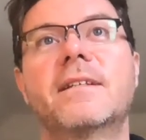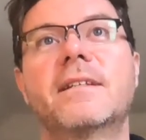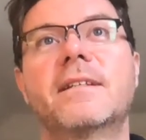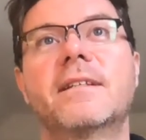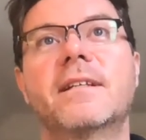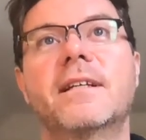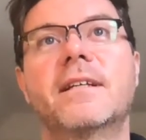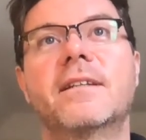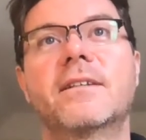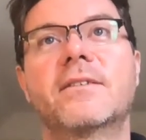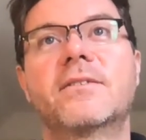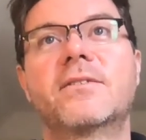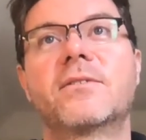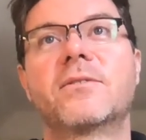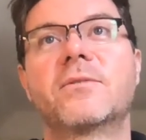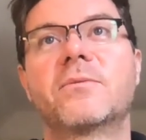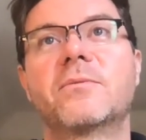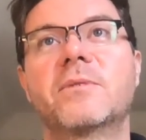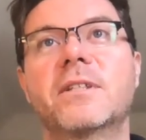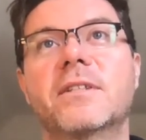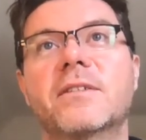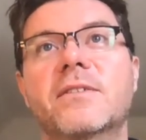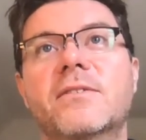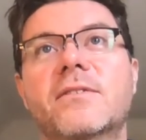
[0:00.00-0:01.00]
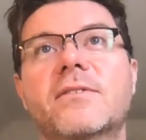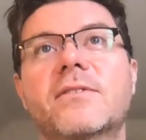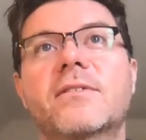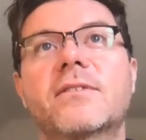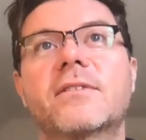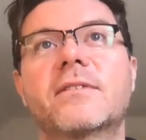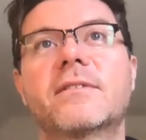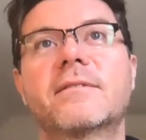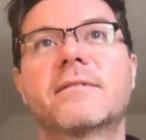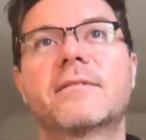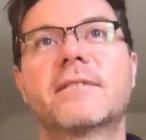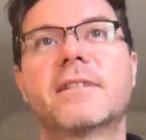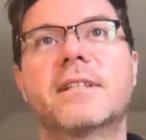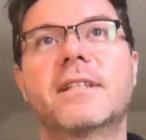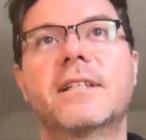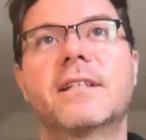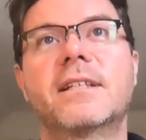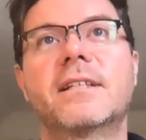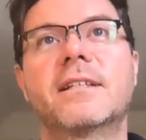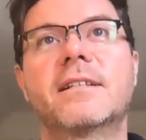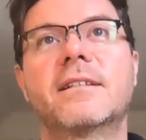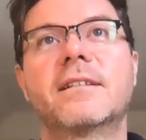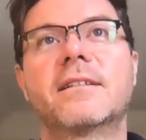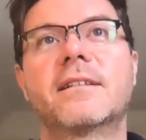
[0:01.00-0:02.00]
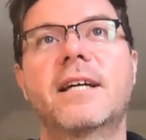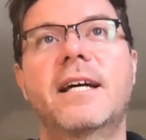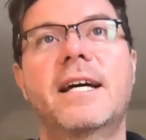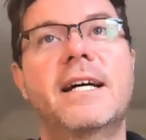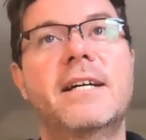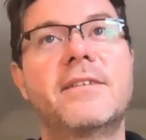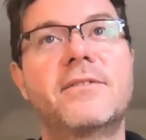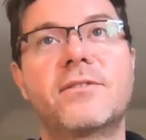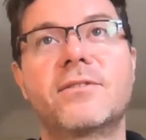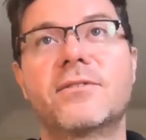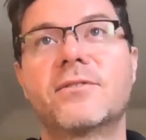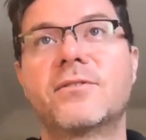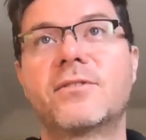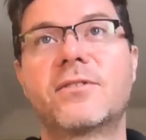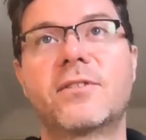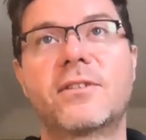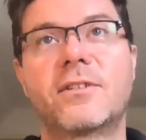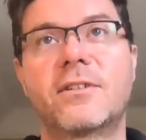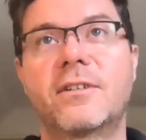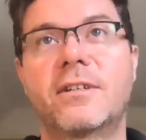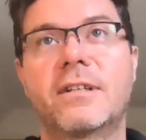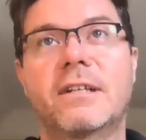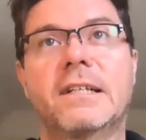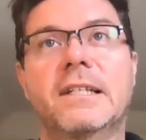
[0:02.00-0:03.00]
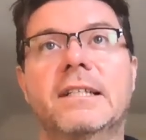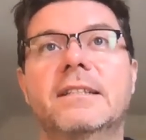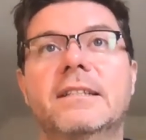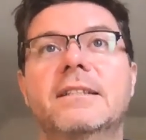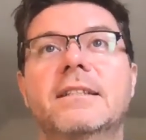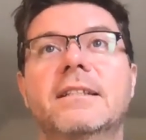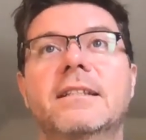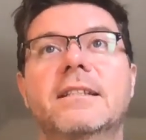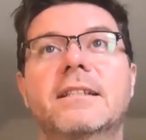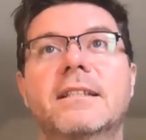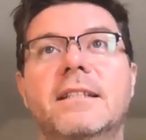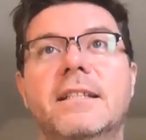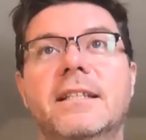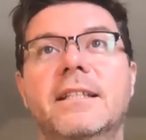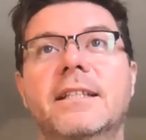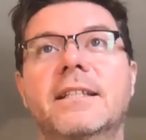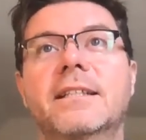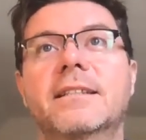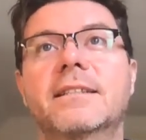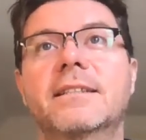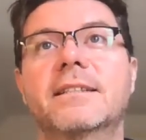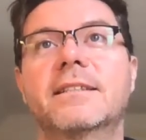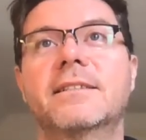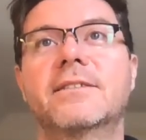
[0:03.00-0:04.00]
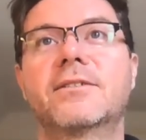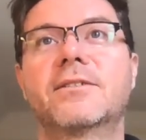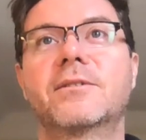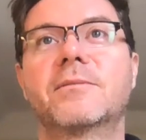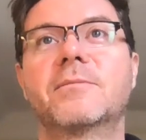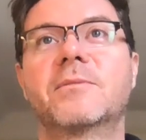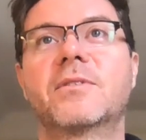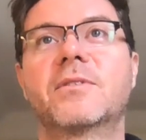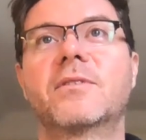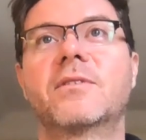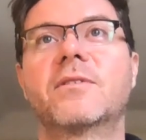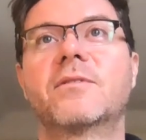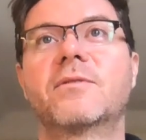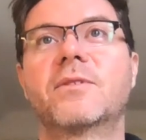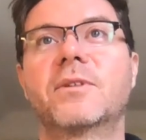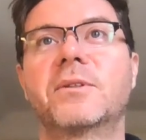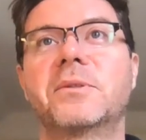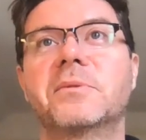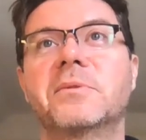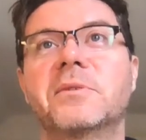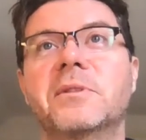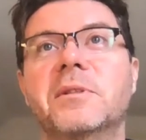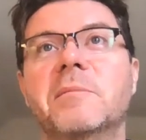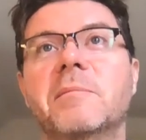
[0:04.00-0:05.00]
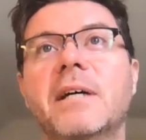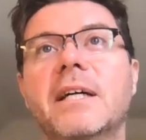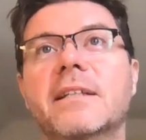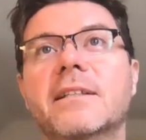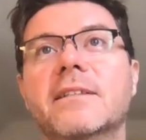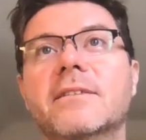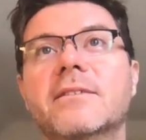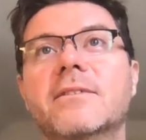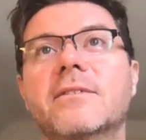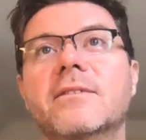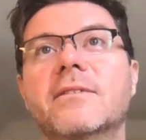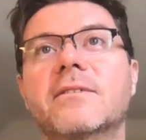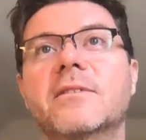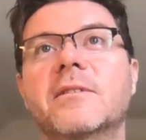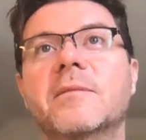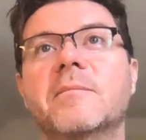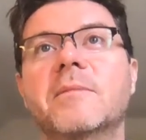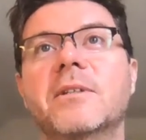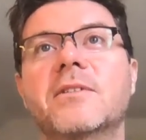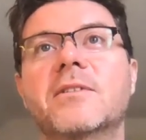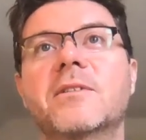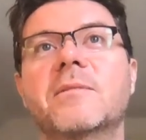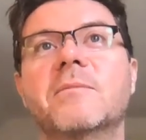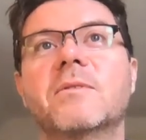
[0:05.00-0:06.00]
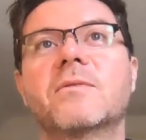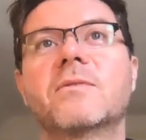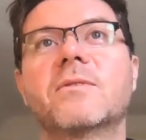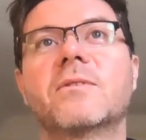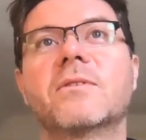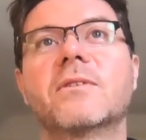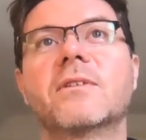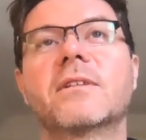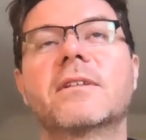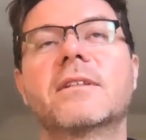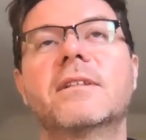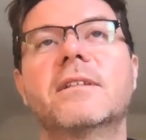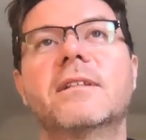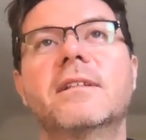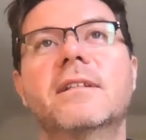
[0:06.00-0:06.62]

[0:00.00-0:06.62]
and thus are the risks. And the hazards are not declining in terms of their frequency and magnitude, as I mentioned before.